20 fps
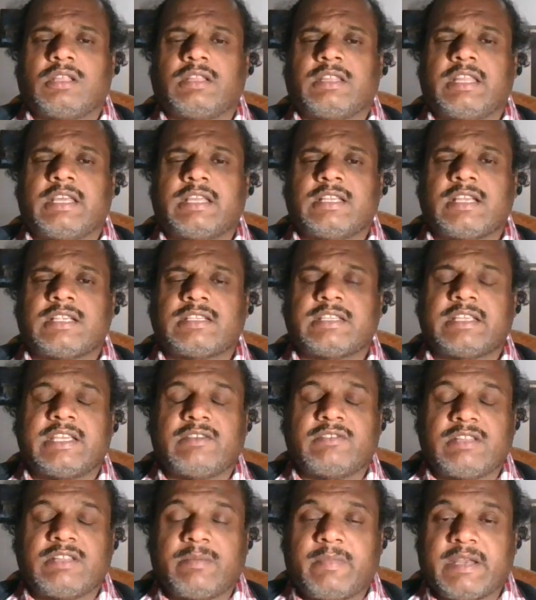They just
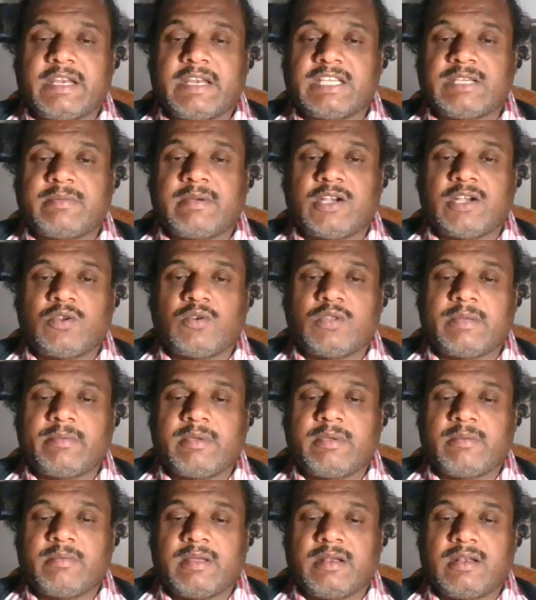give the punishment to the
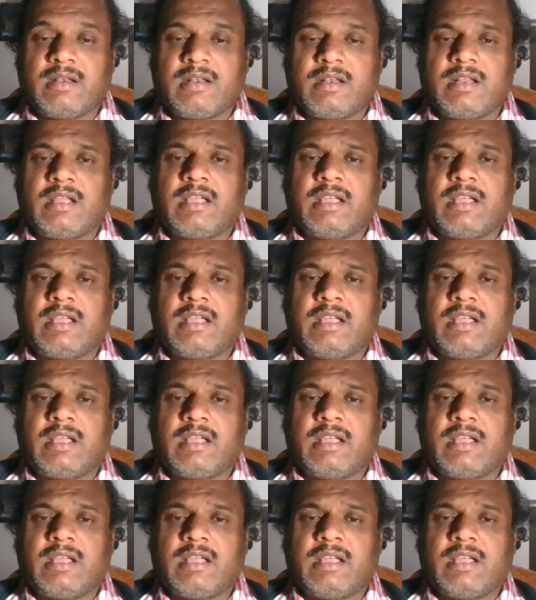people,